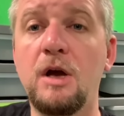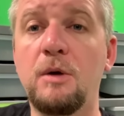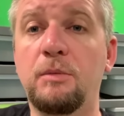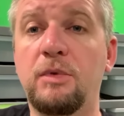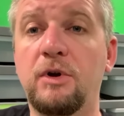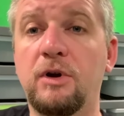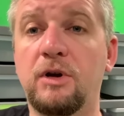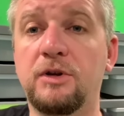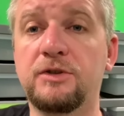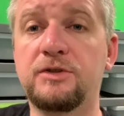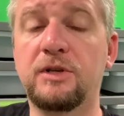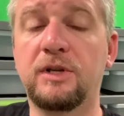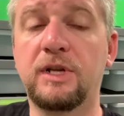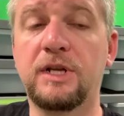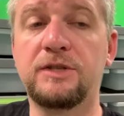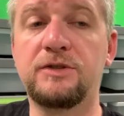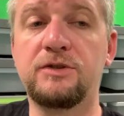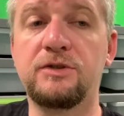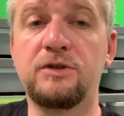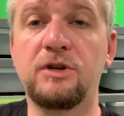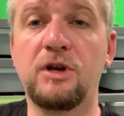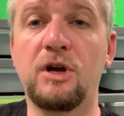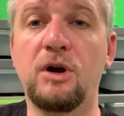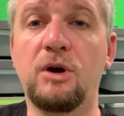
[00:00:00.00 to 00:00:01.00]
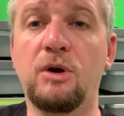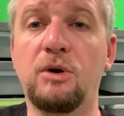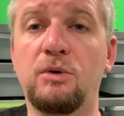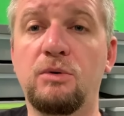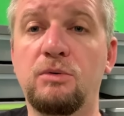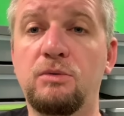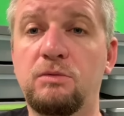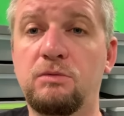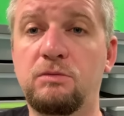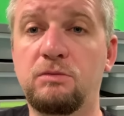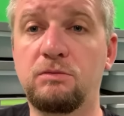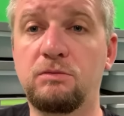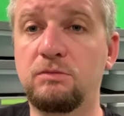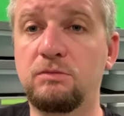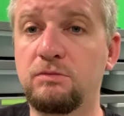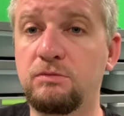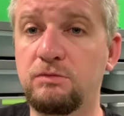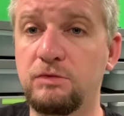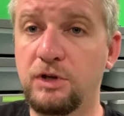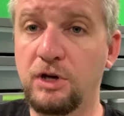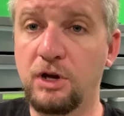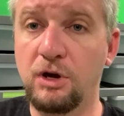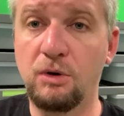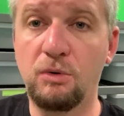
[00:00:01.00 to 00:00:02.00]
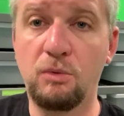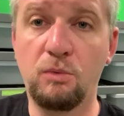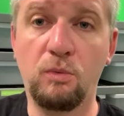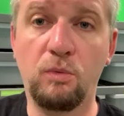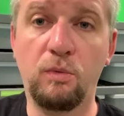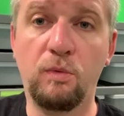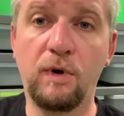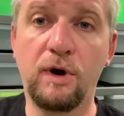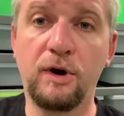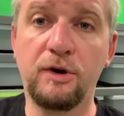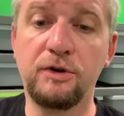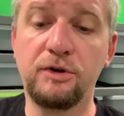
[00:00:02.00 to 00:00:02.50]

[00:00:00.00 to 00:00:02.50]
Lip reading: but also lets you know where